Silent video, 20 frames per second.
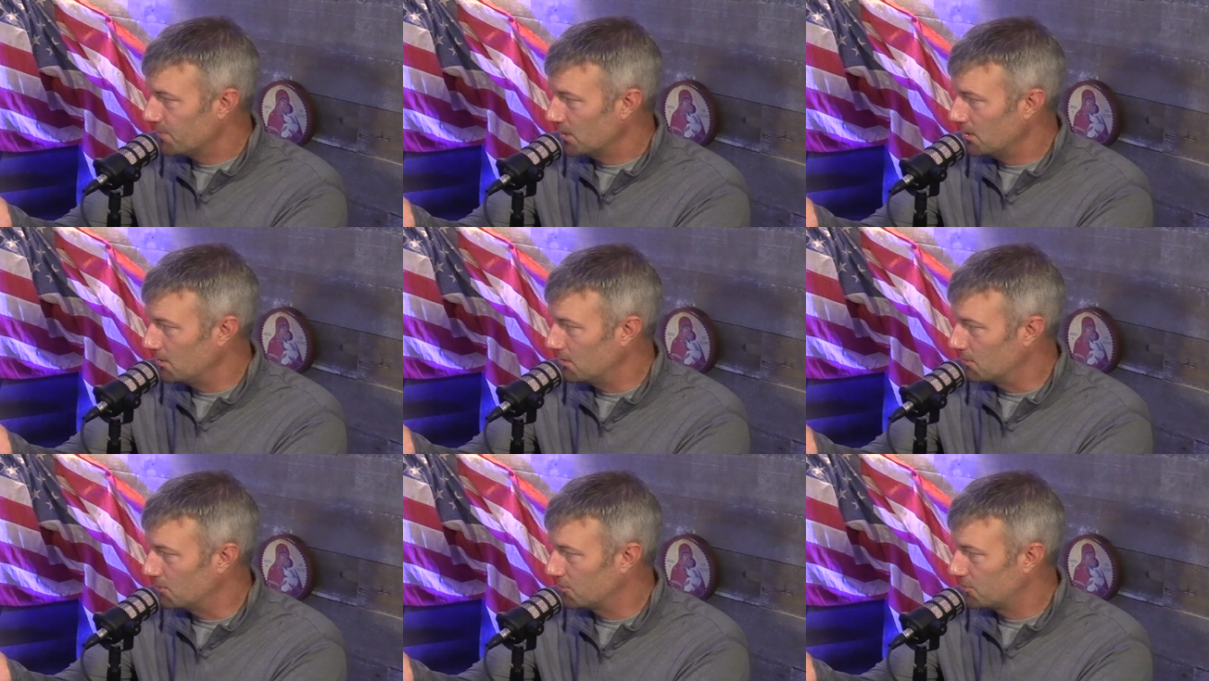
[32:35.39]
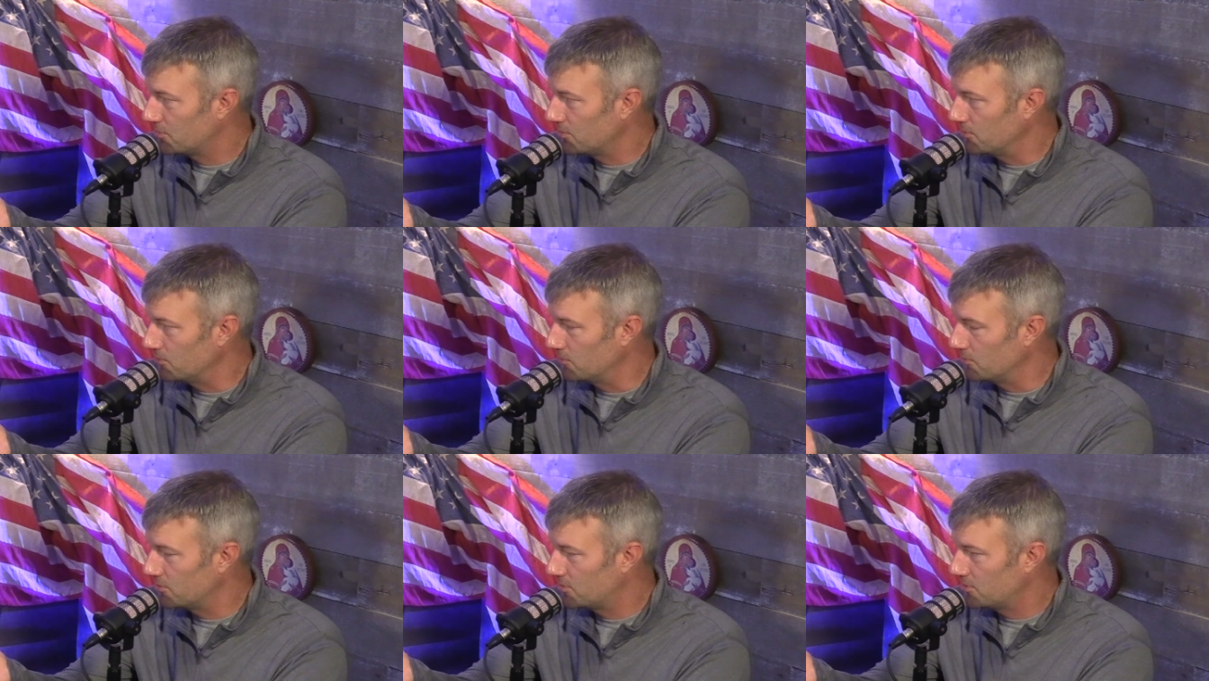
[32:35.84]
you know,
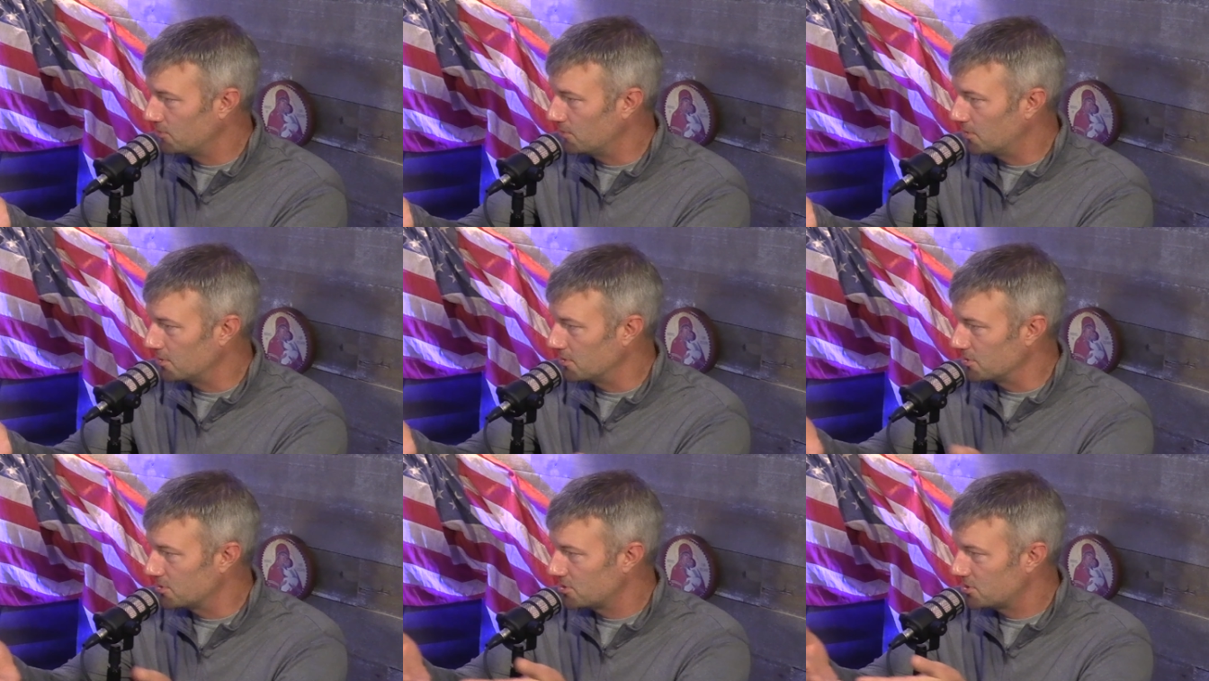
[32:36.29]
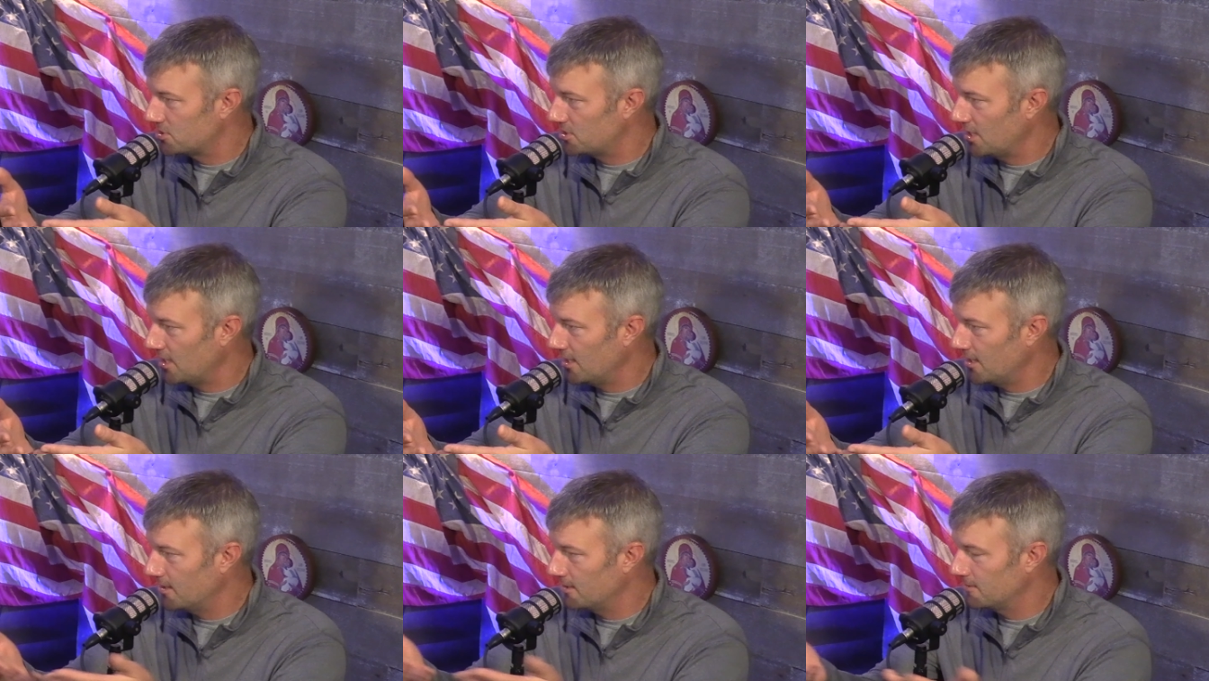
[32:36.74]
to
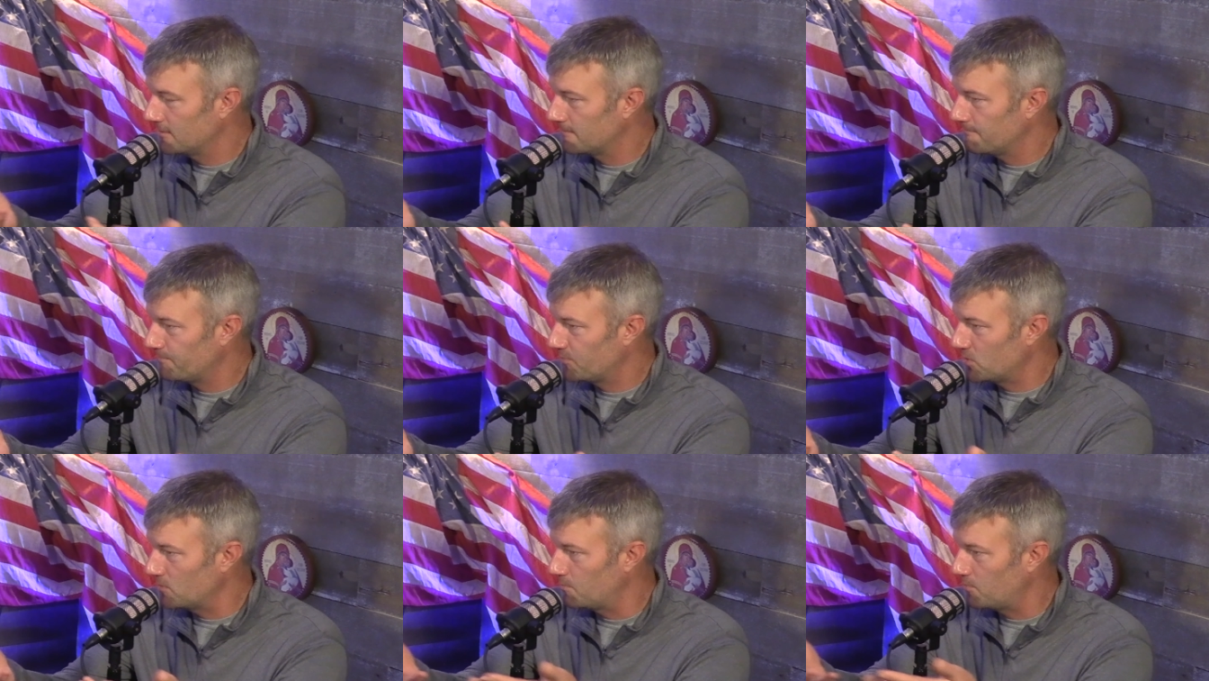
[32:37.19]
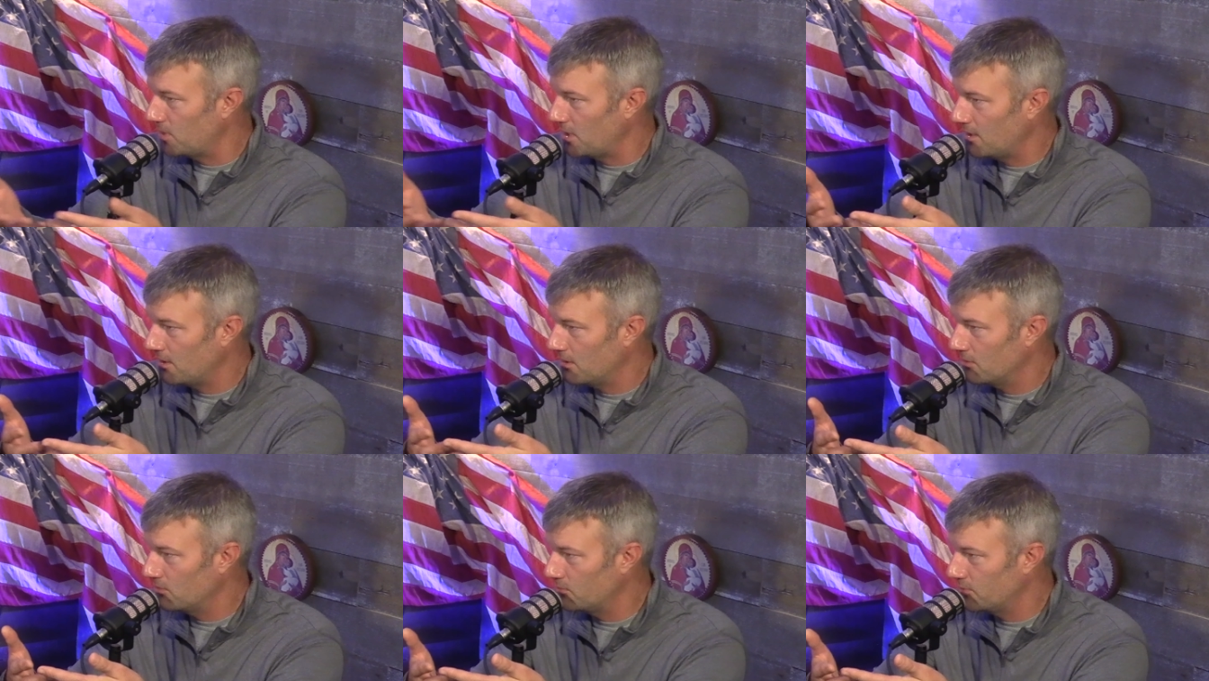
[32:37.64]
understand, to
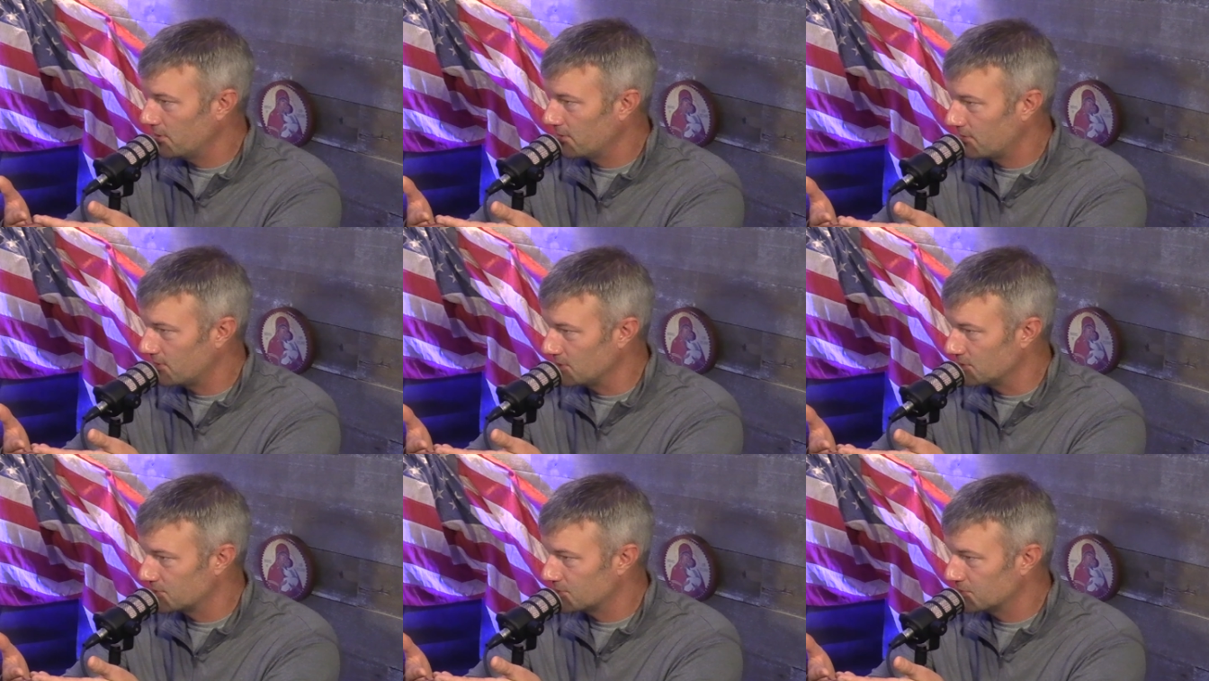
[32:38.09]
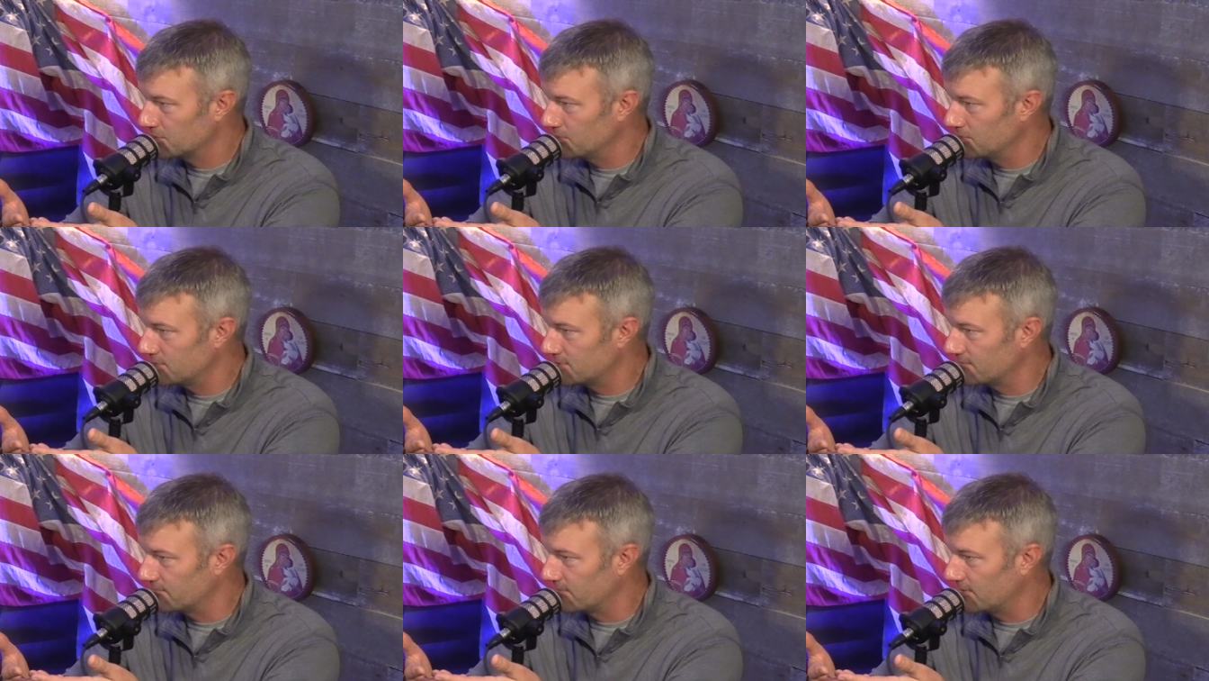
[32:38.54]
pair with these
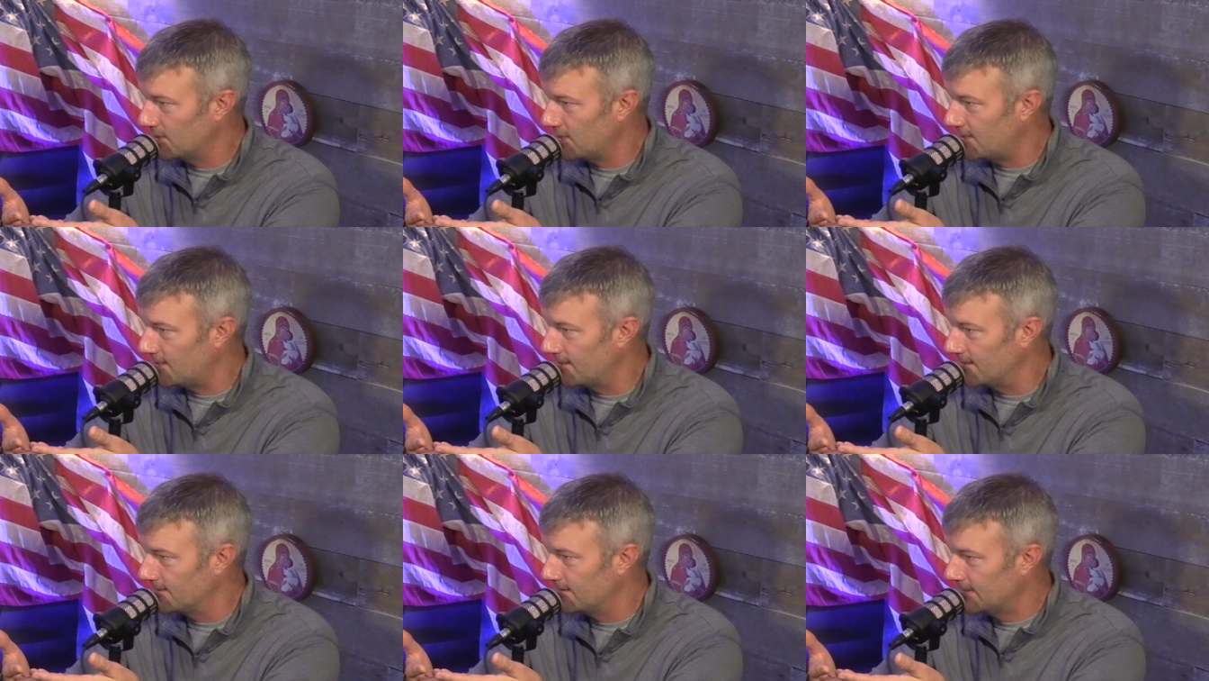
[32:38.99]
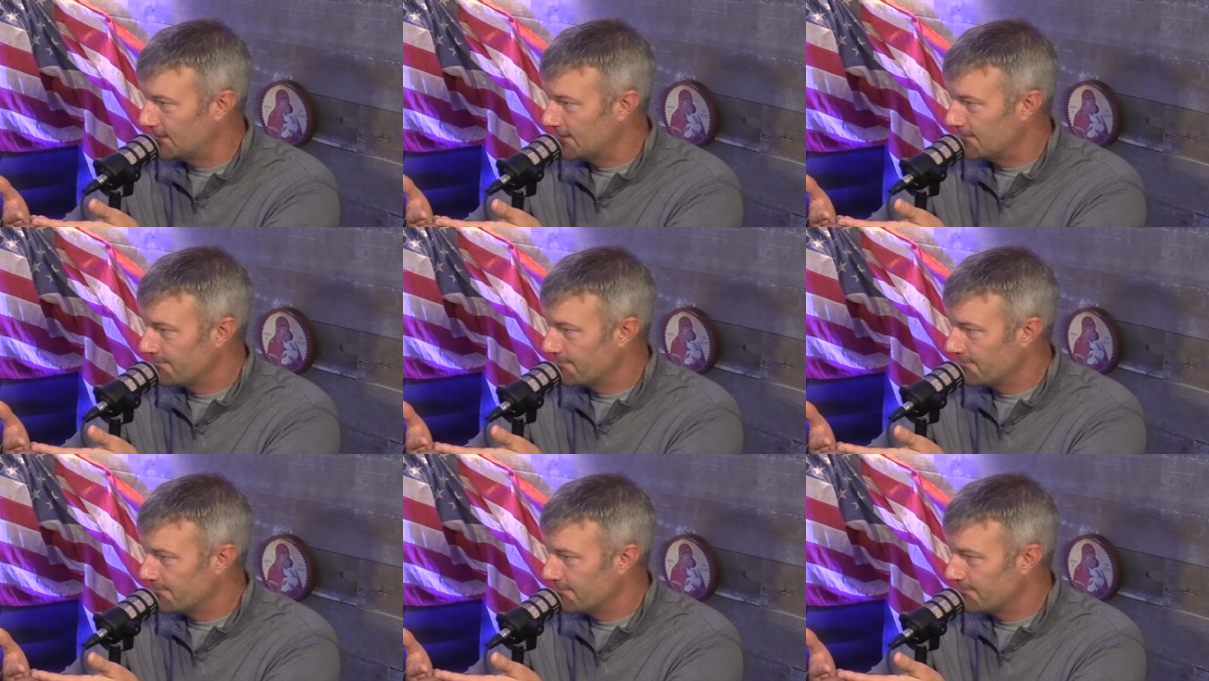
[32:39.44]
truths of God,